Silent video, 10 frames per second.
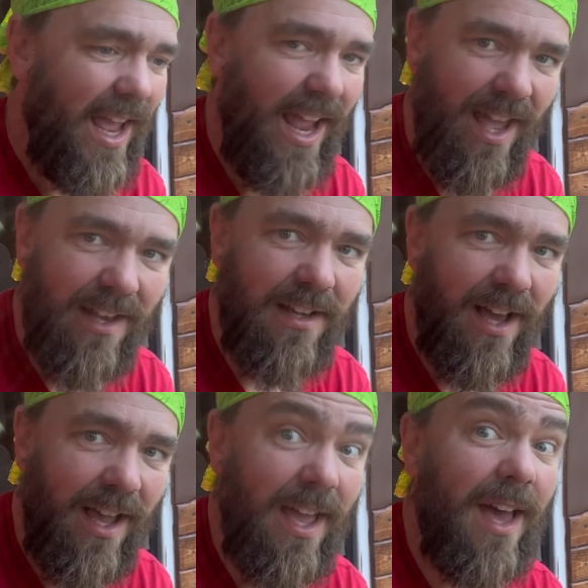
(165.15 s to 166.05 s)
and
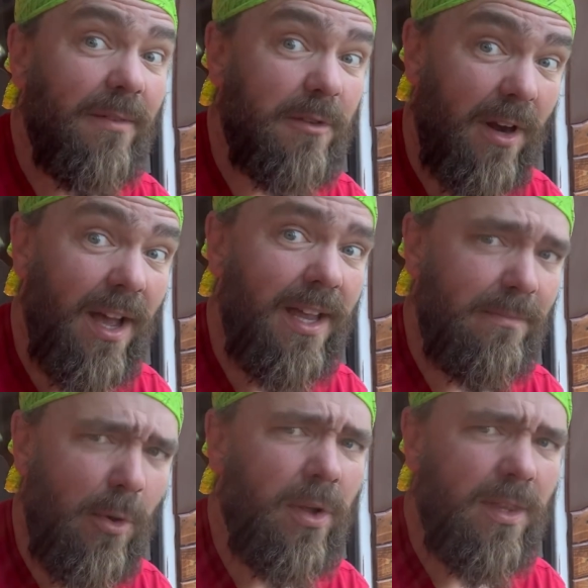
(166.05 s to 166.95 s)
I have tried
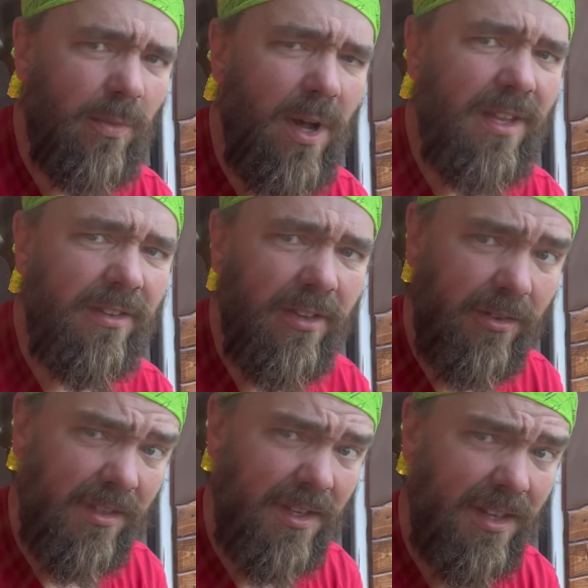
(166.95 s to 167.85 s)
more than once
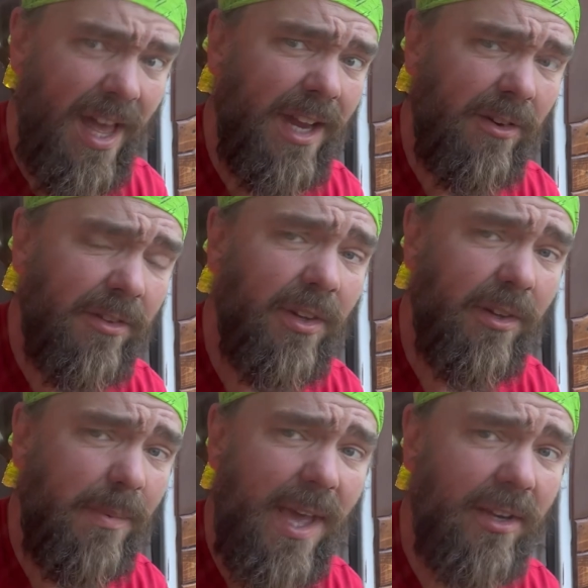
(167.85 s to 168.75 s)
those little hiker
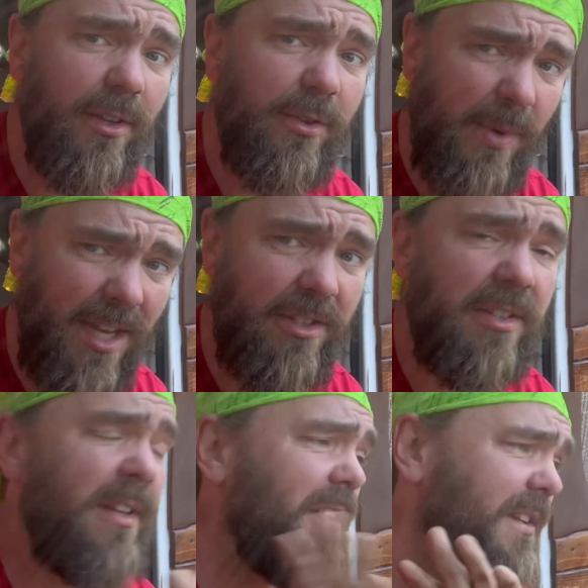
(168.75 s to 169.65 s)
solar panels, which,
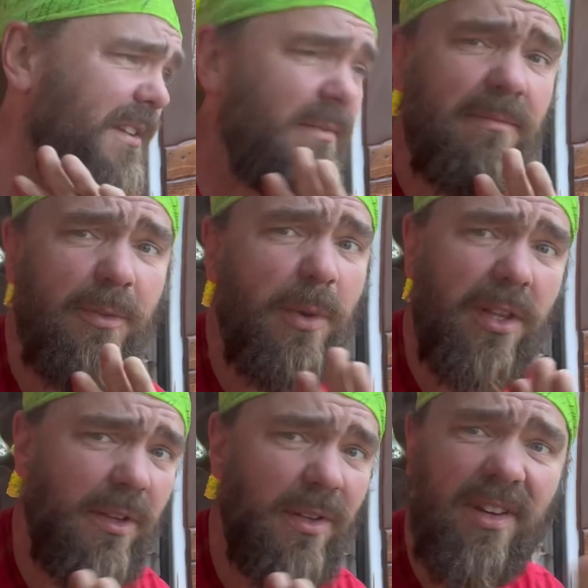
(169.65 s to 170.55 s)

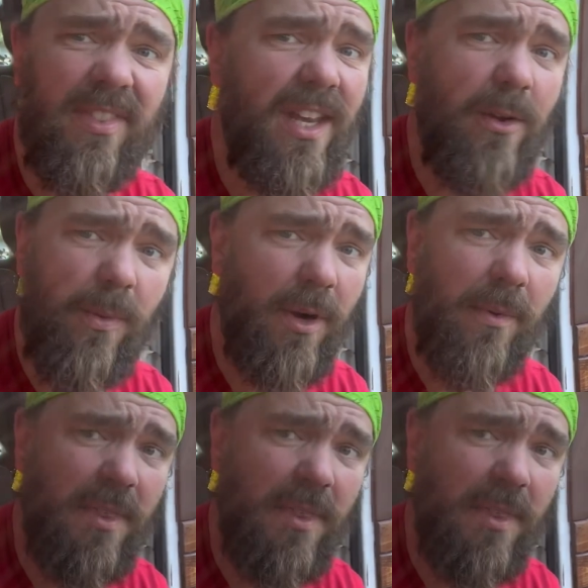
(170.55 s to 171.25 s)
spoiler alert, they don't work worth a